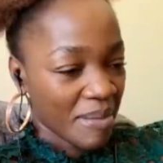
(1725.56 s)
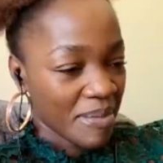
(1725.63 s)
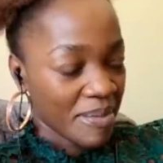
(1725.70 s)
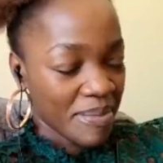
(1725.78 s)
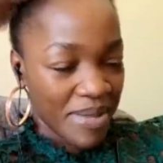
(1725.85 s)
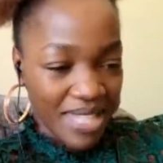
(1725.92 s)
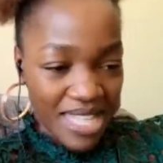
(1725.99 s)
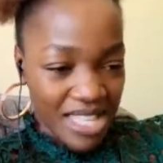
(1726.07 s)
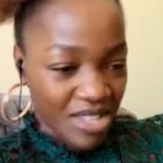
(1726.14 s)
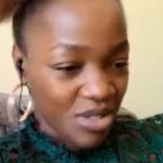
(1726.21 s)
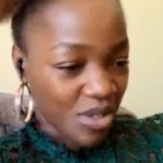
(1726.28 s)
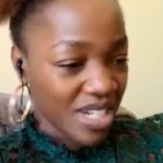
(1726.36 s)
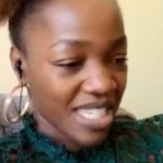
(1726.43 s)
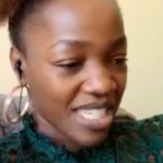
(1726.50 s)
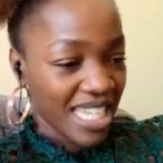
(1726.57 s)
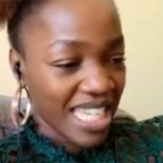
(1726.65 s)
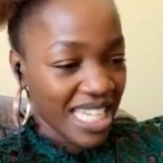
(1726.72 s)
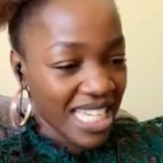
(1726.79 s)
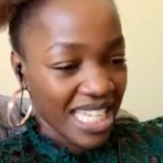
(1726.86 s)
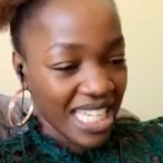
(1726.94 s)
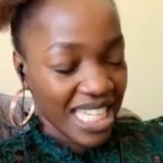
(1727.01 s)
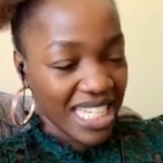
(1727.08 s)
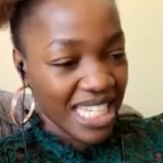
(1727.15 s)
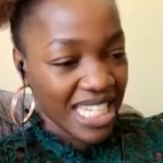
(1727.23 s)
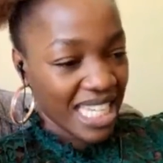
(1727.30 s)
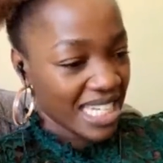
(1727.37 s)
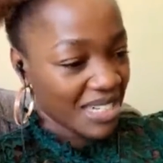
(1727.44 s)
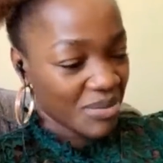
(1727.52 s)
akampiga story nyingi,
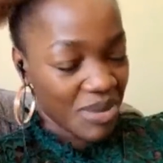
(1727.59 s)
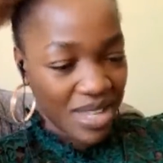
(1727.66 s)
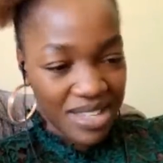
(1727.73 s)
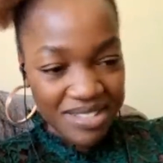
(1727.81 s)
and then,